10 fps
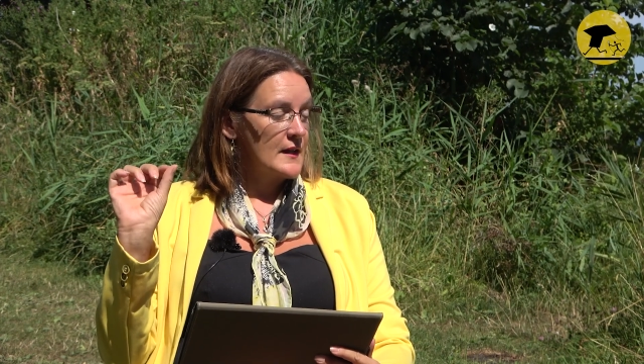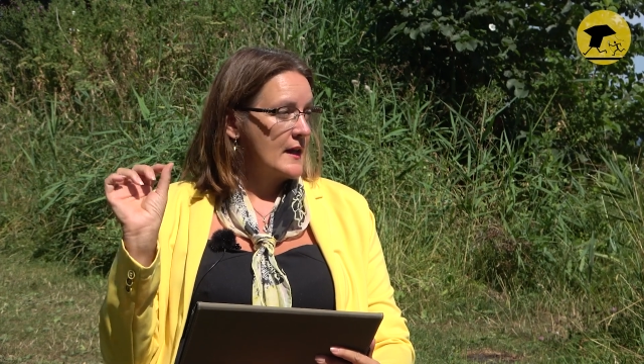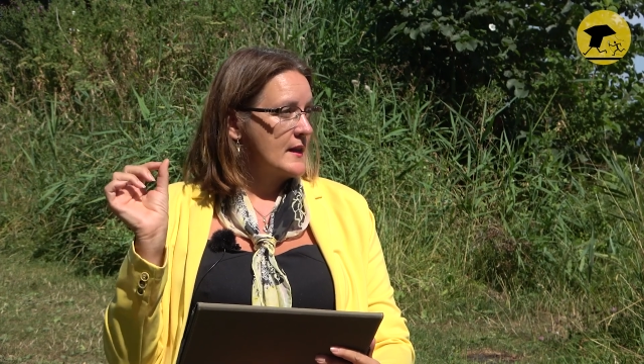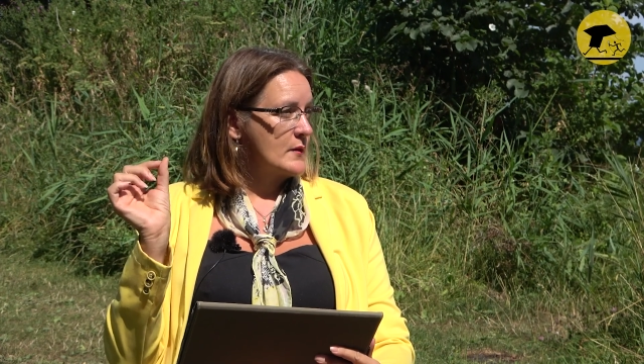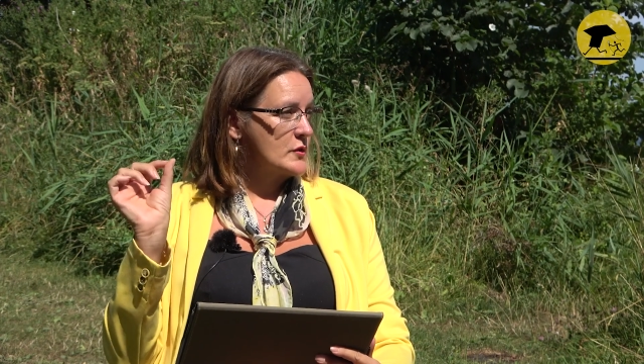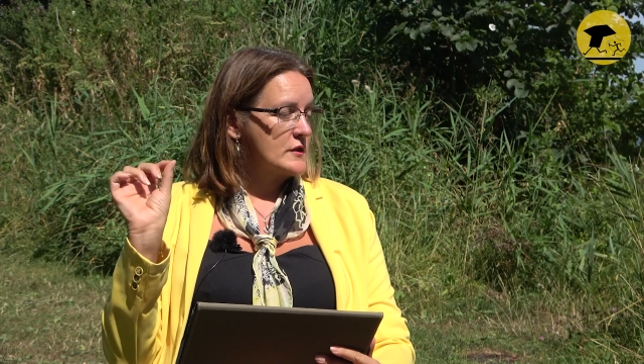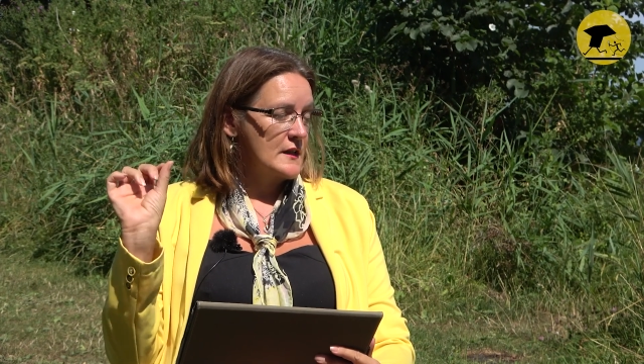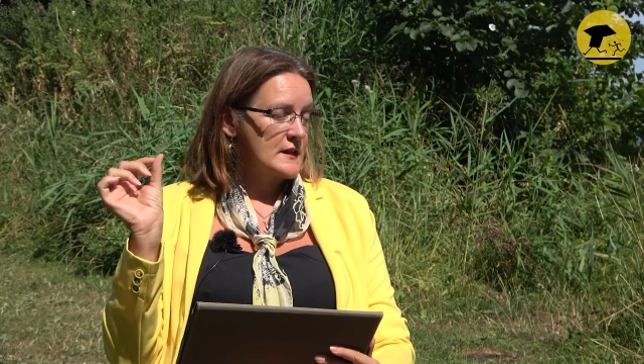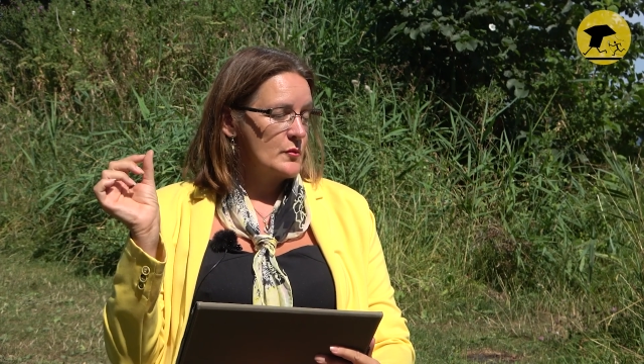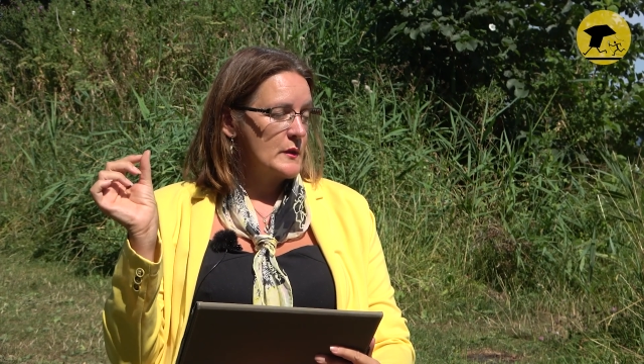and
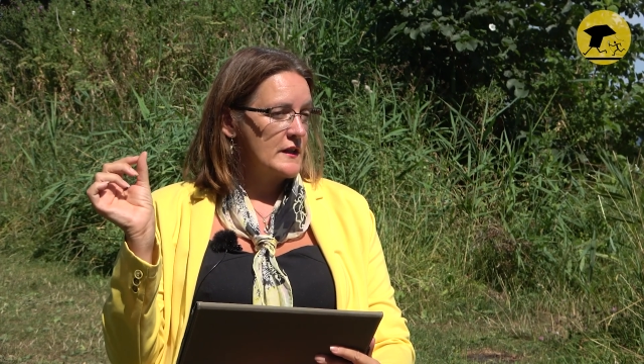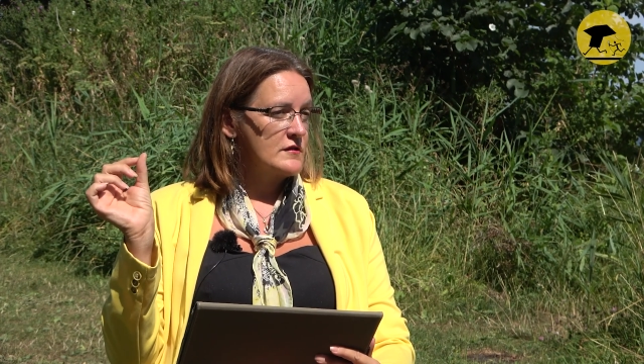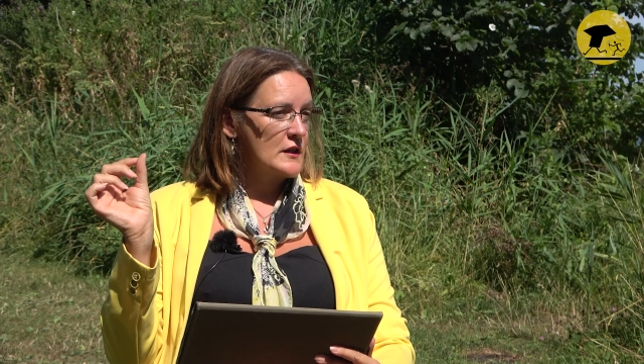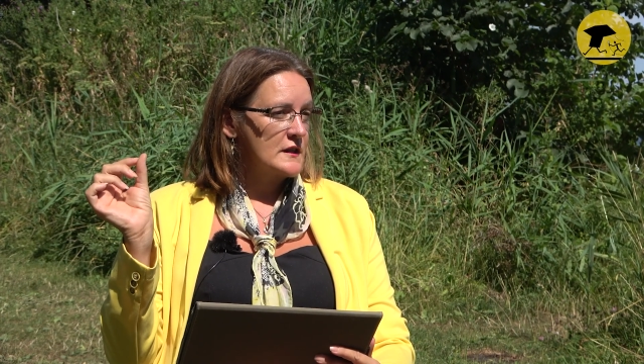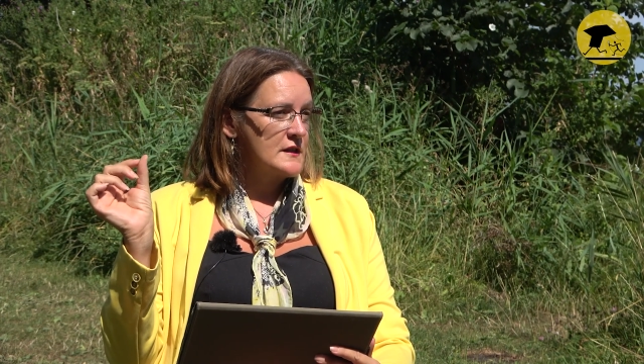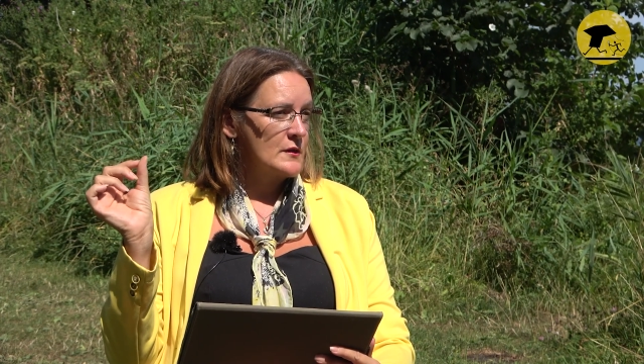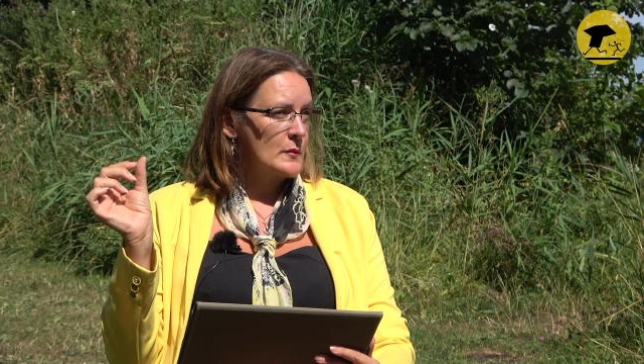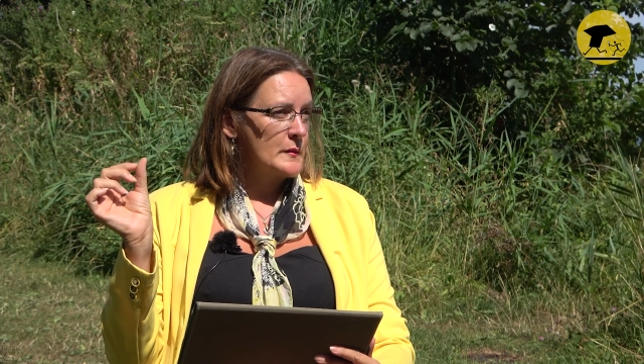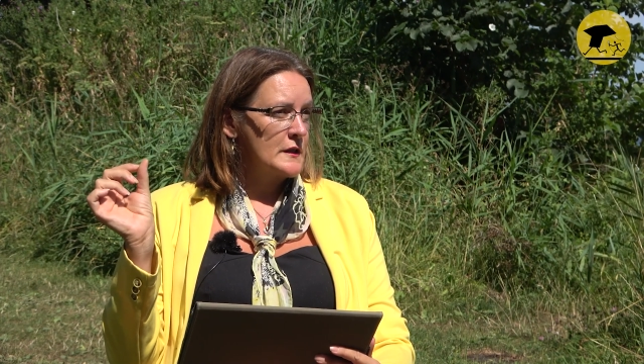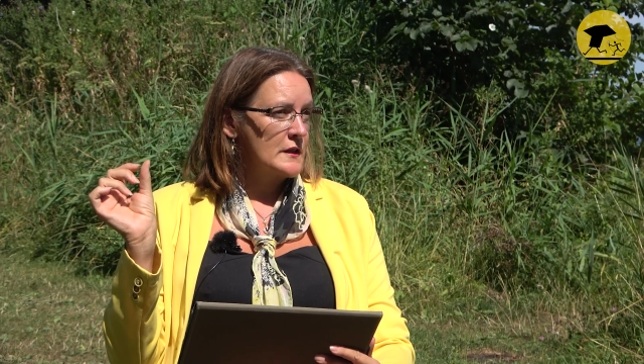that's where the
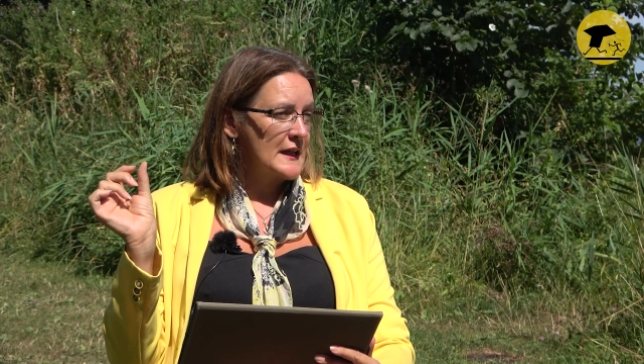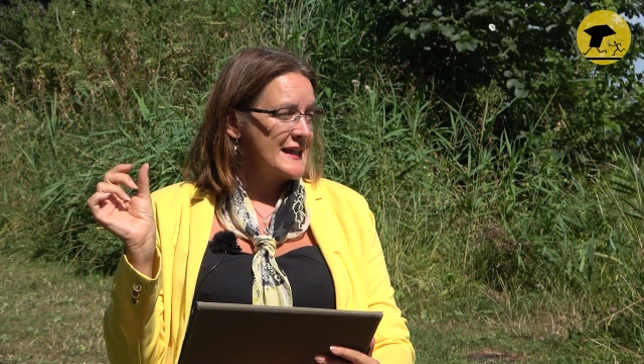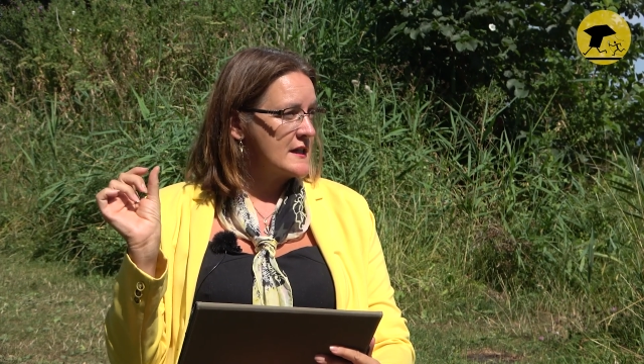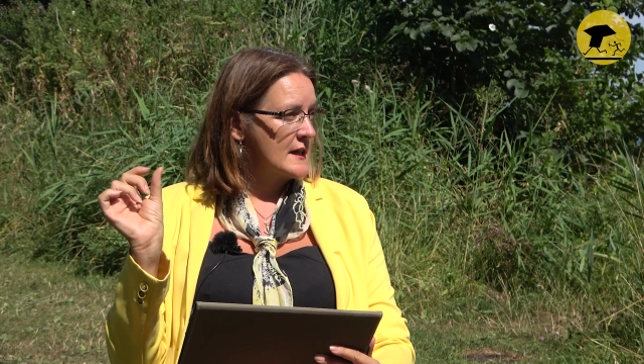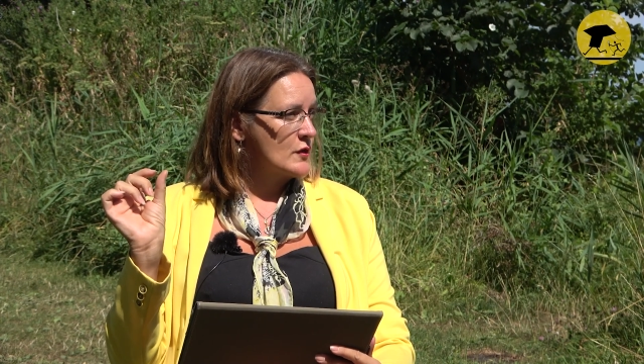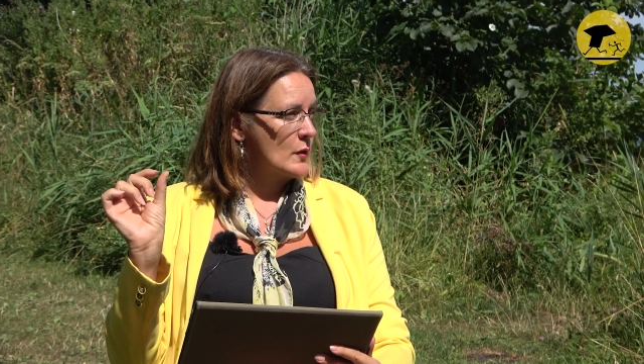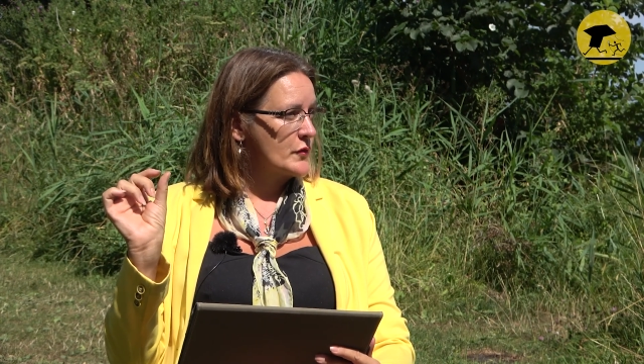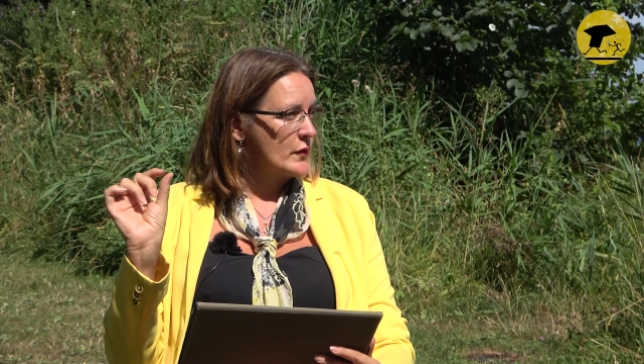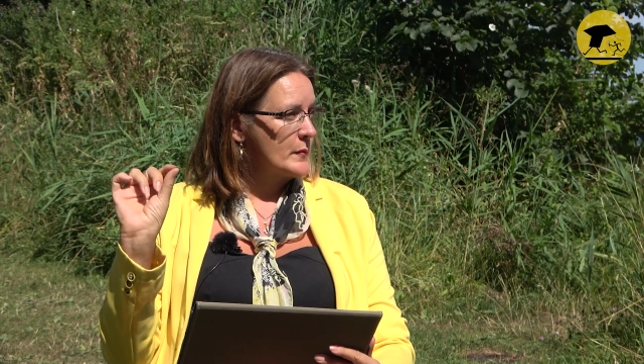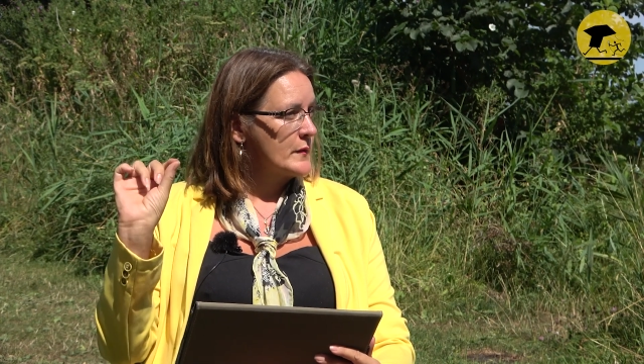term gaslight
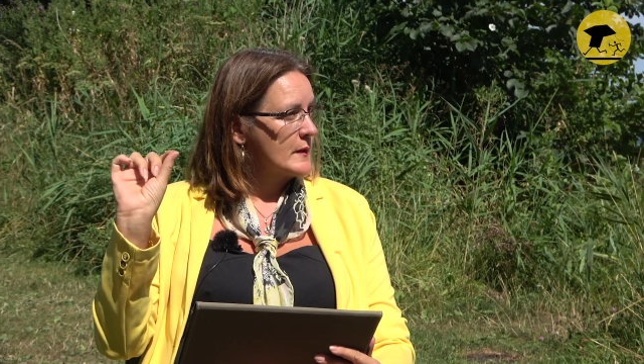comes from,